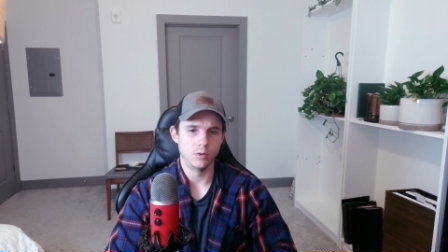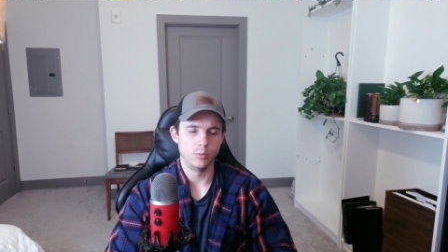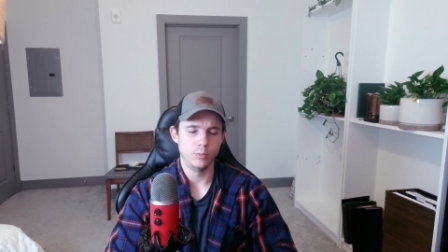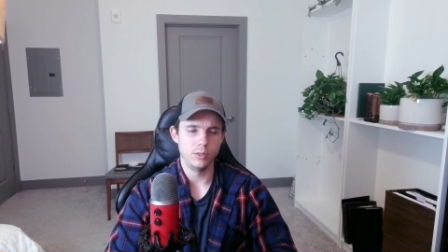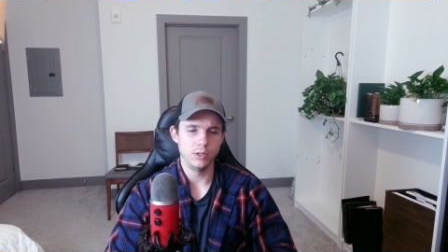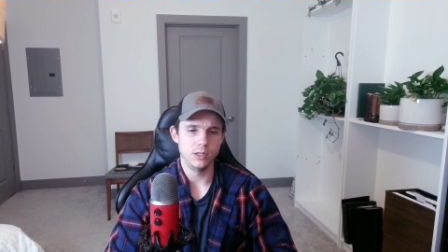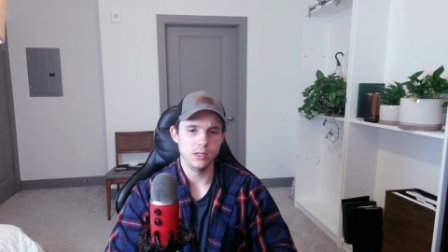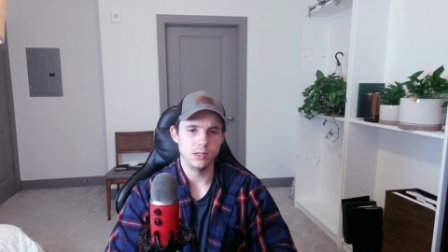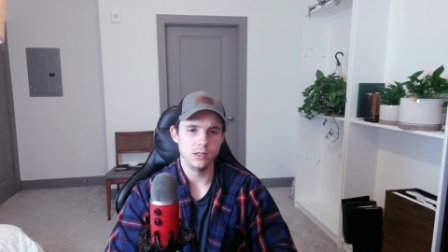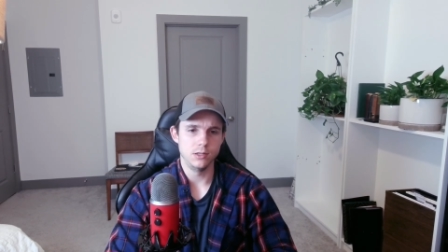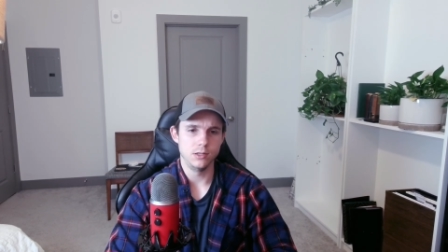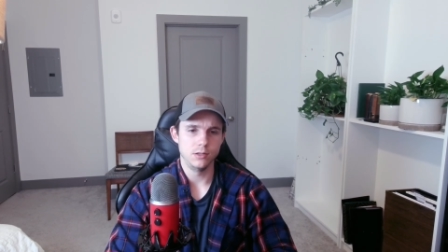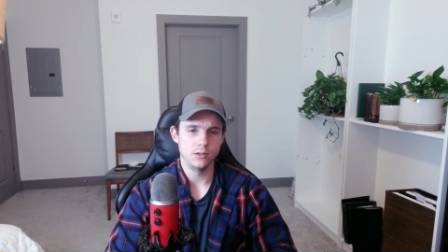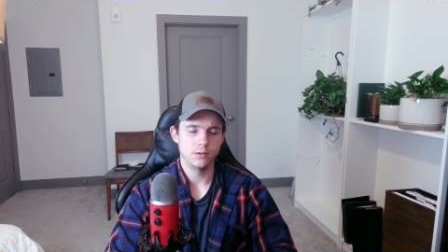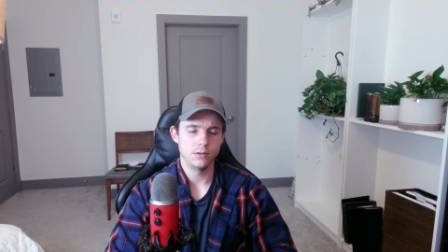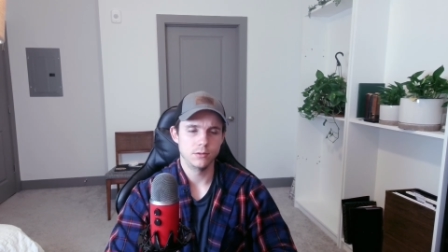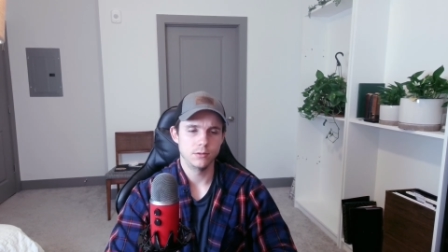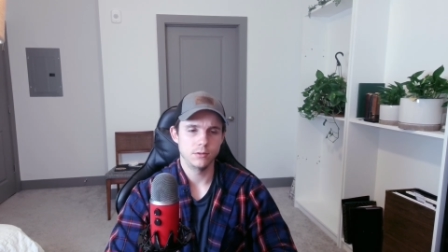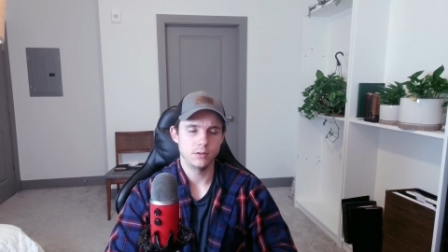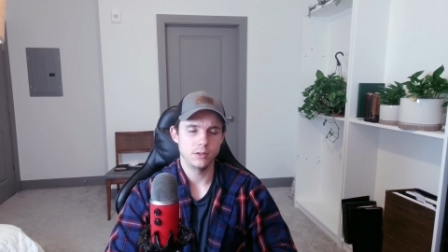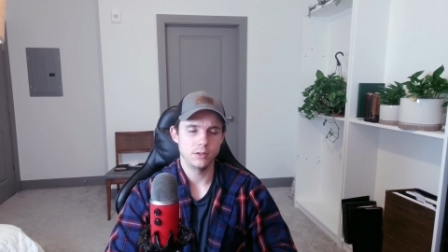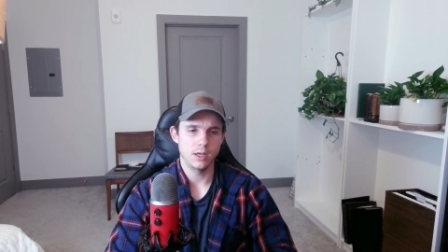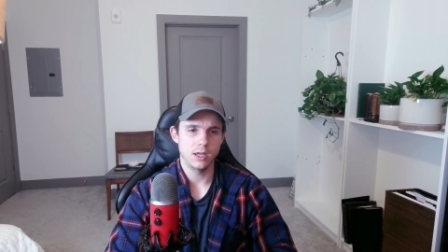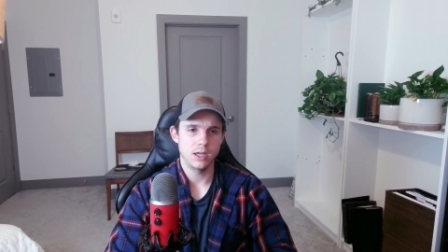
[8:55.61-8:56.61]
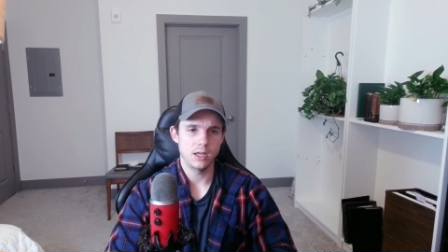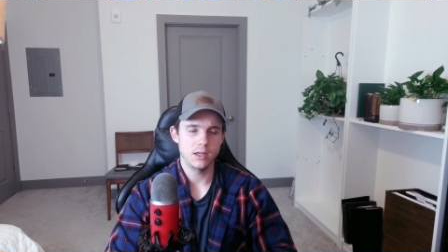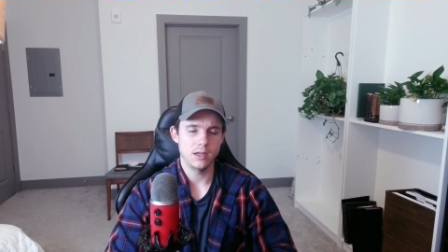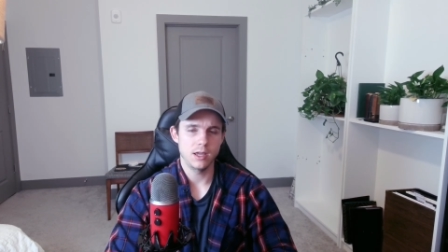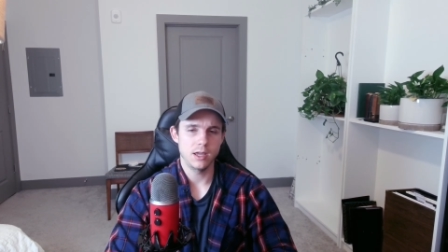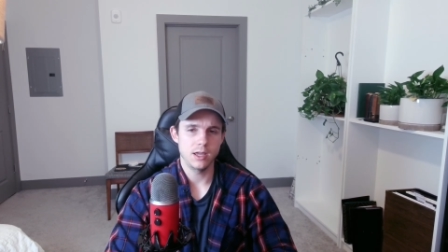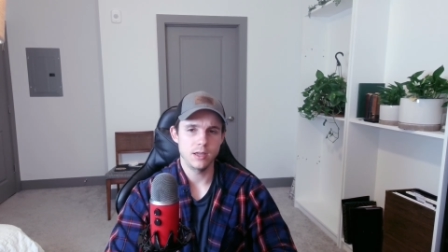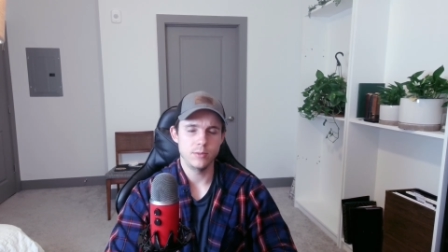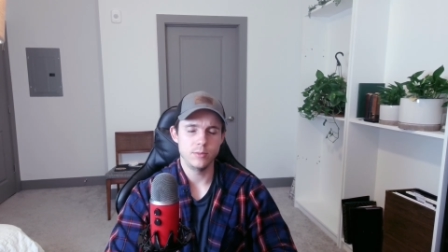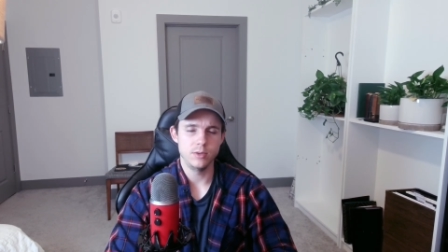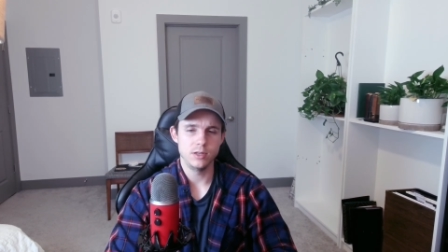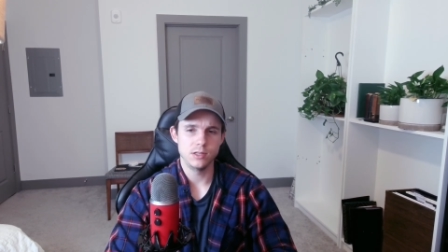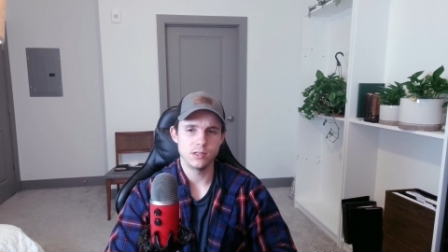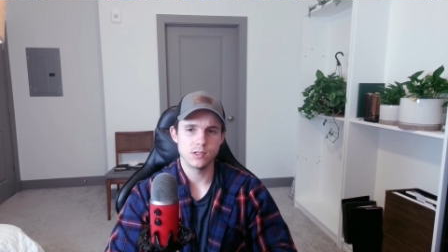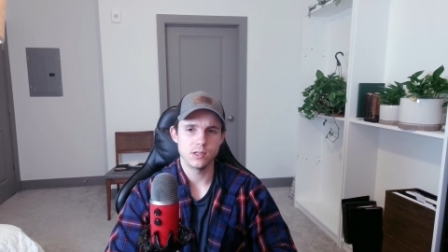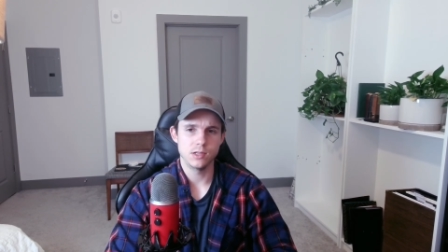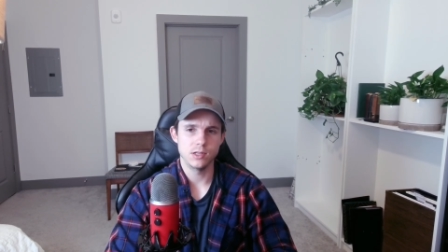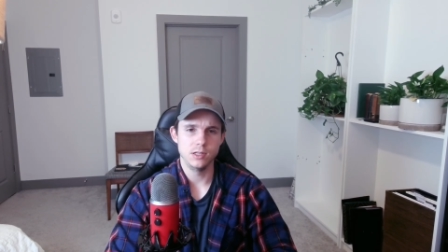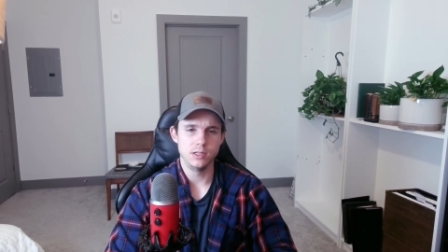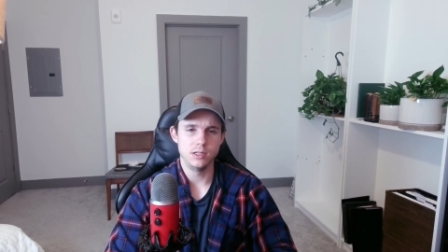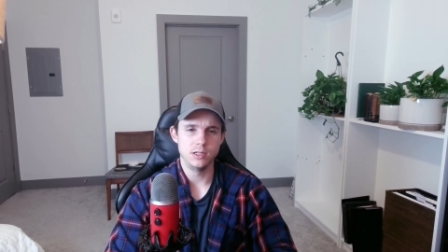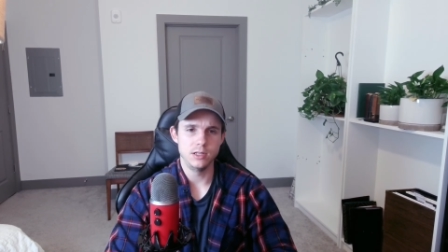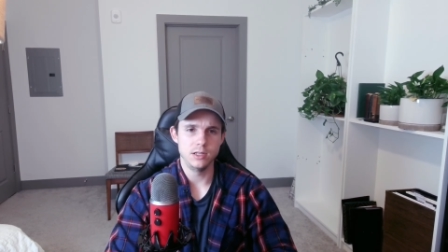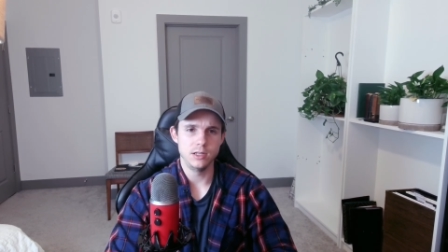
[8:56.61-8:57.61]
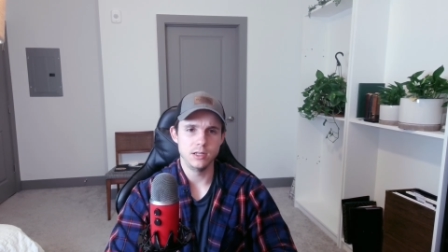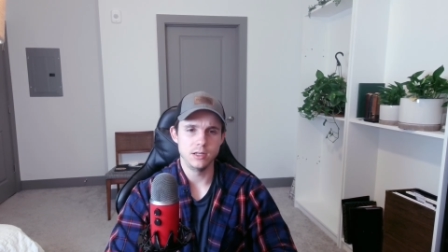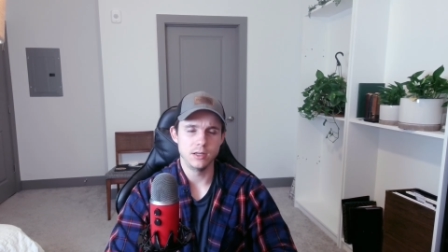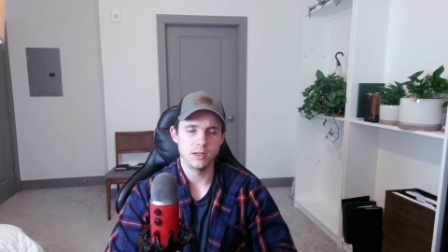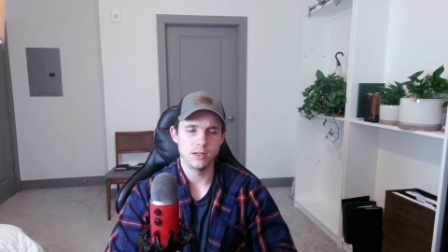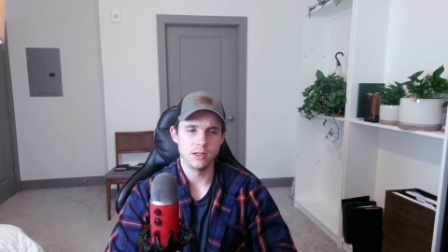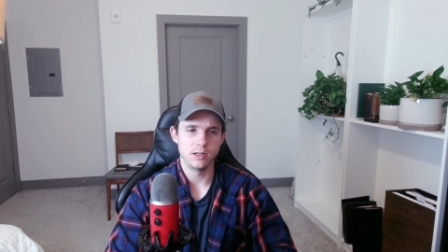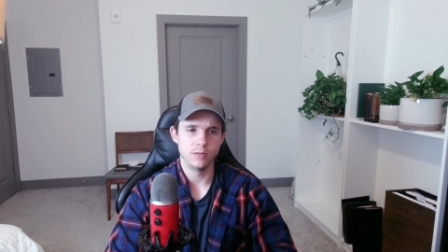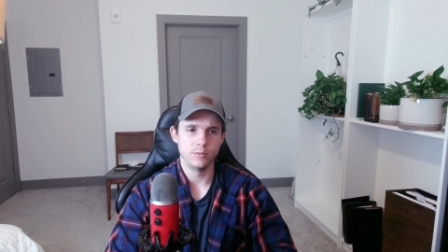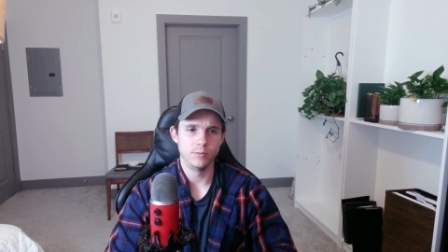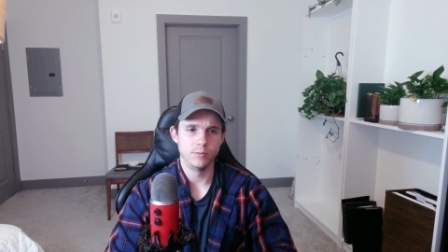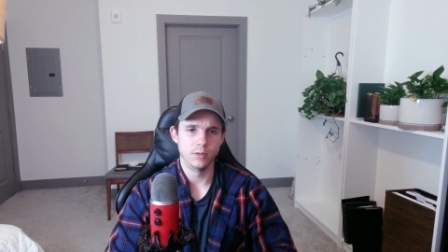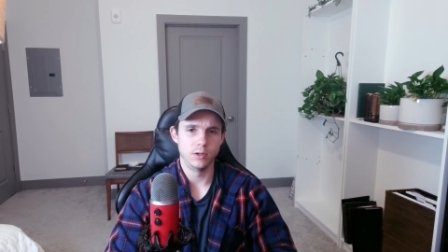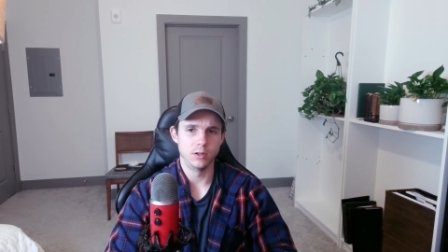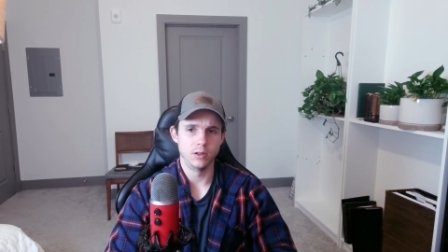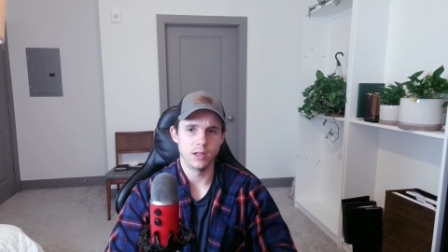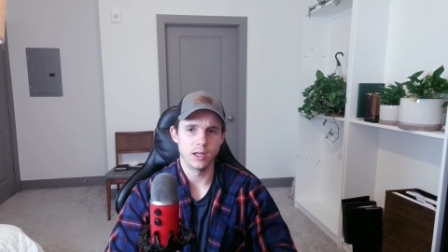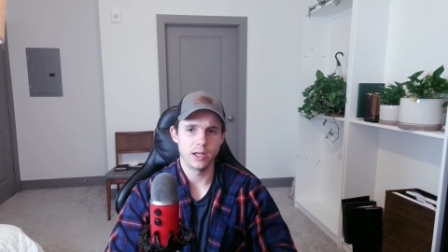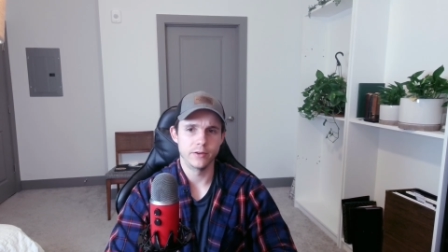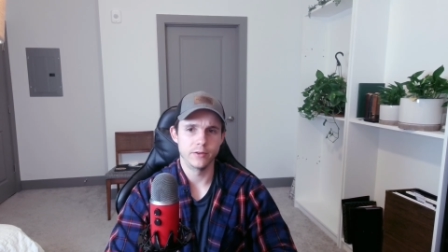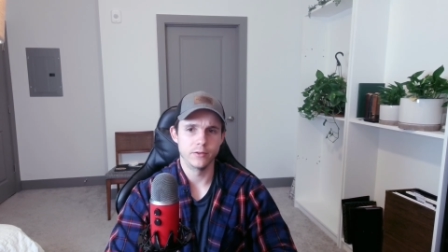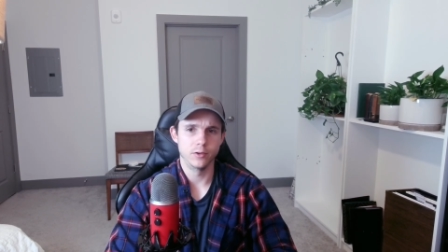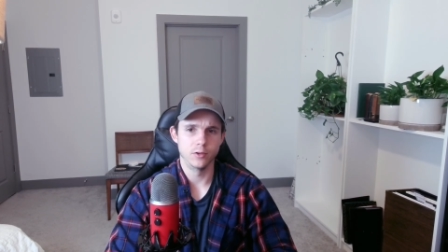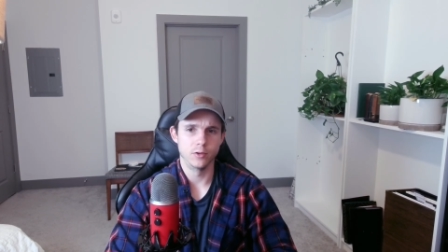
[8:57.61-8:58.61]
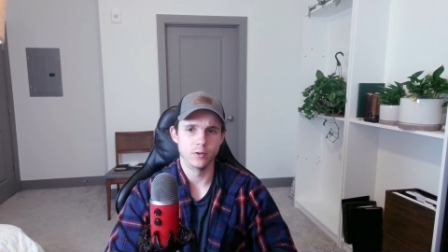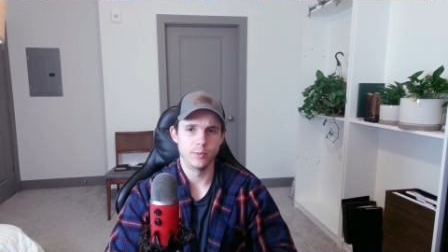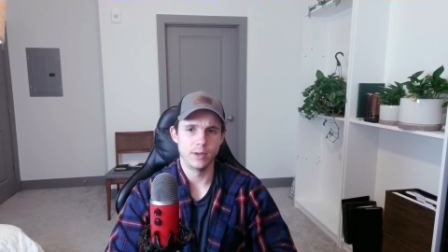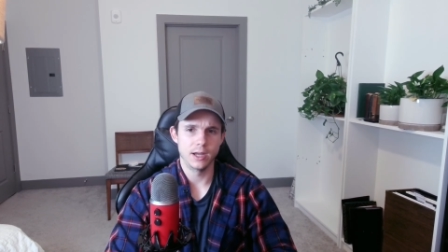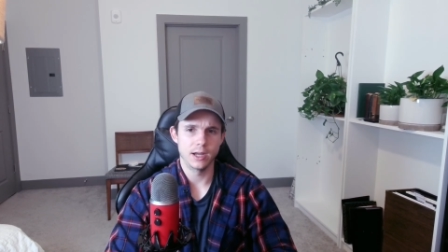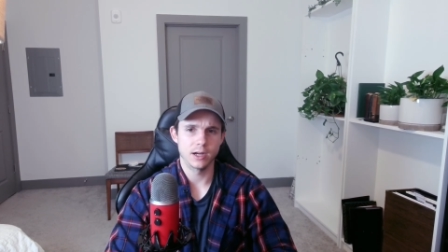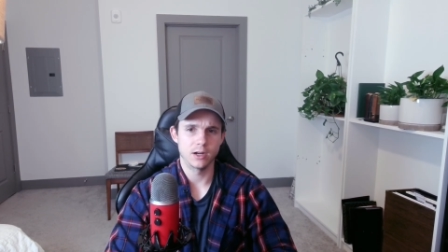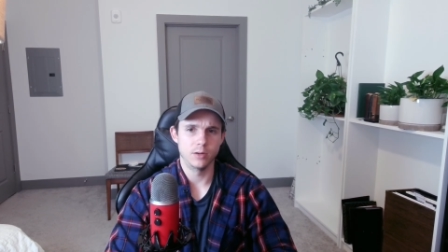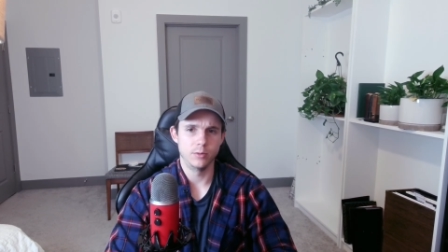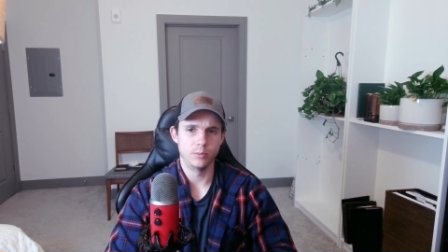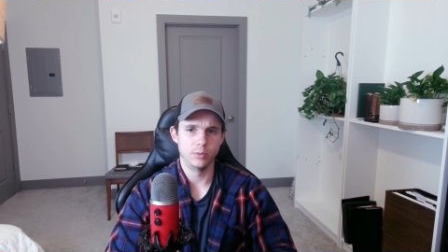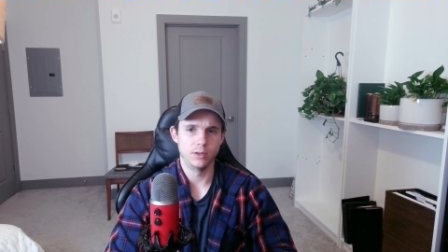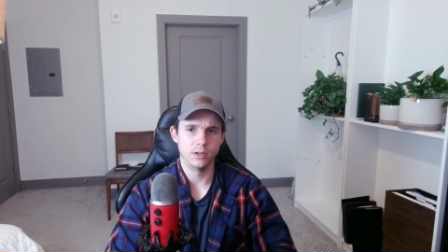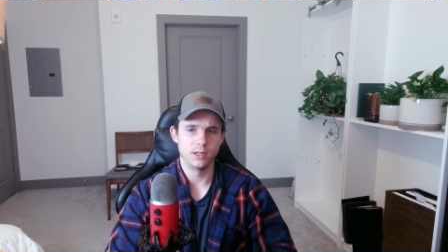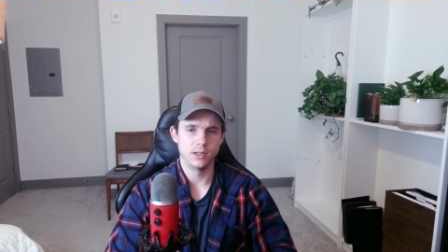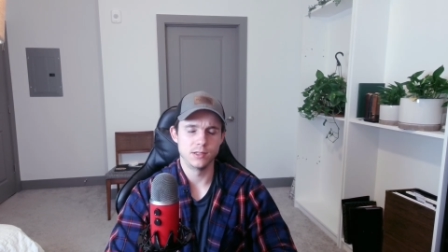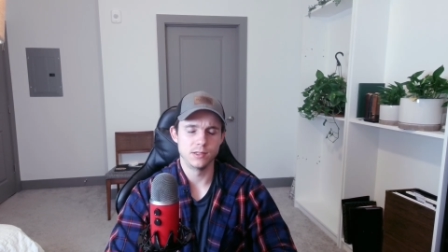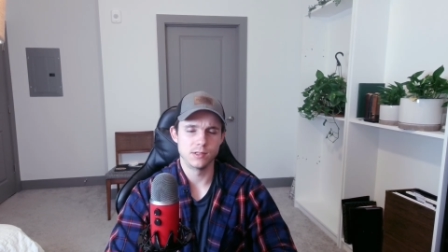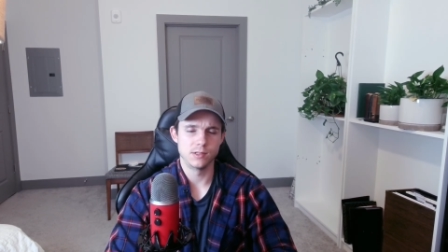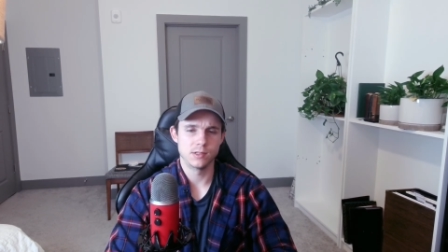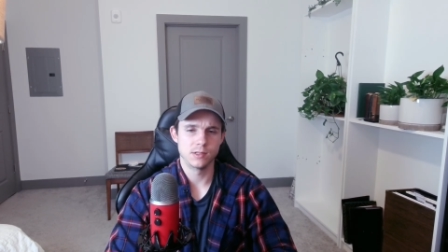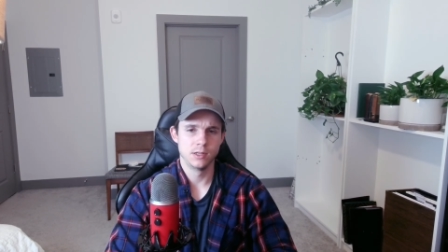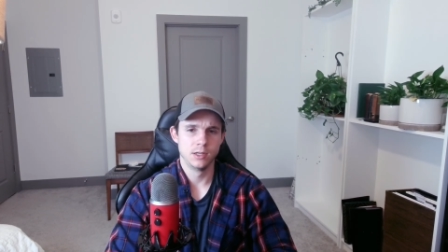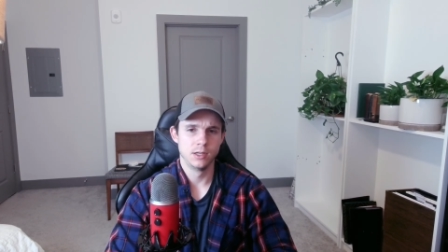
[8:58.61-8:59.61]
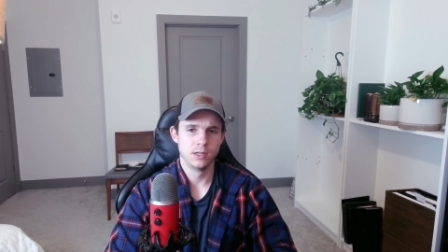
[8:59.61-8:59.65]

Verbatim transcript: B, A, B, C, D, and a lot of other backup plans.